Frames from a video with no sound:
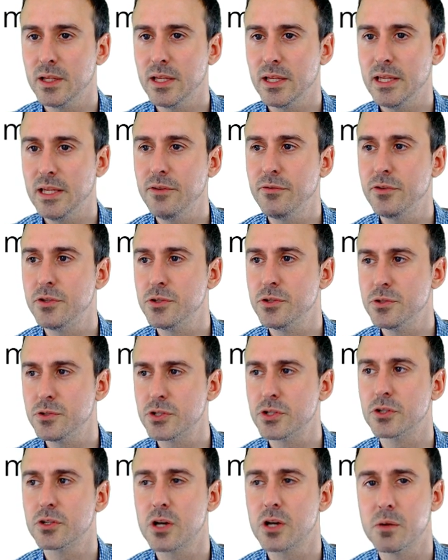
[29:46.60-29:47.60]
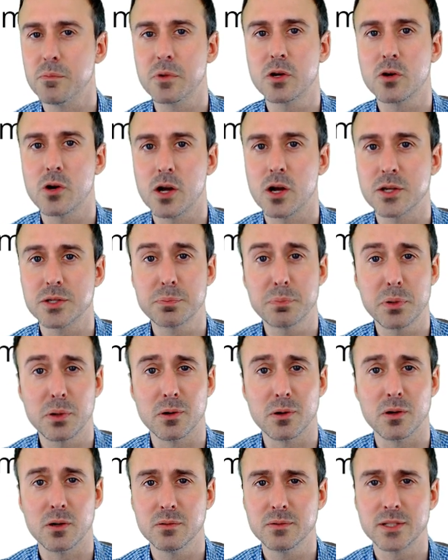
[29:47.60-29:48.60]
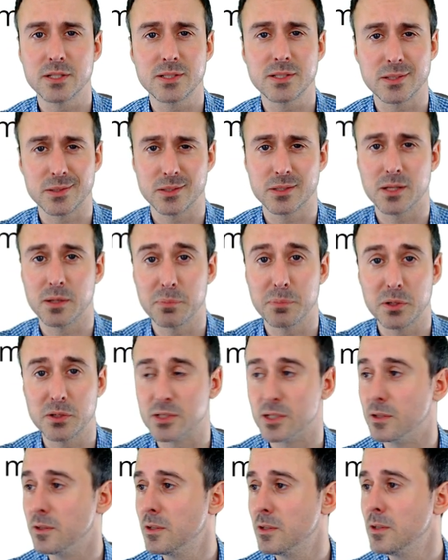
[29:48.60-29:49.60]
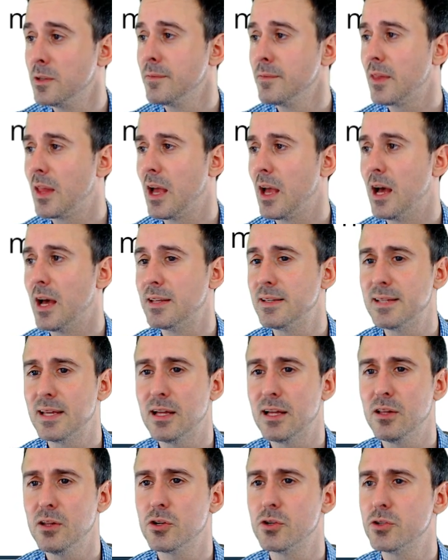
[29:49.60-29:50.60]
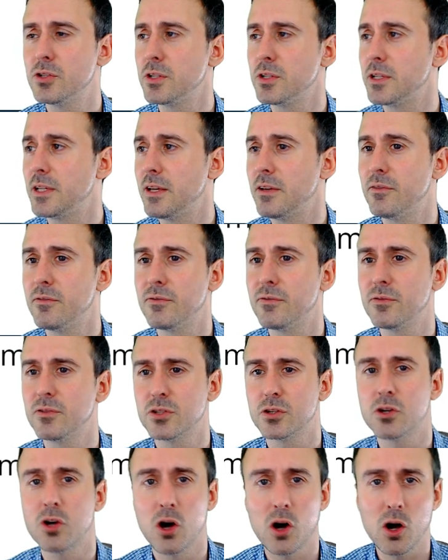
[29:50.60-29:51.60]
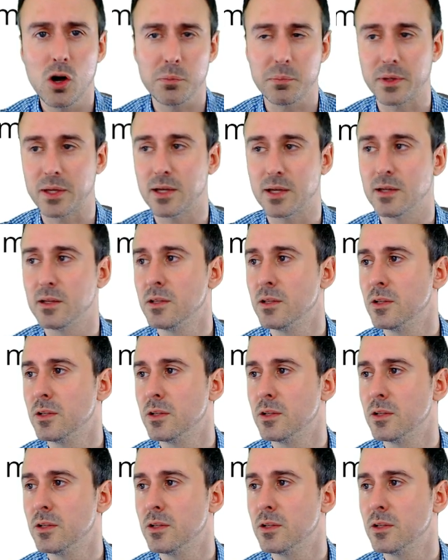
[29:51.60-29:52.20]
if you should come across Pearl, this is a person, uh, tell her to give to call me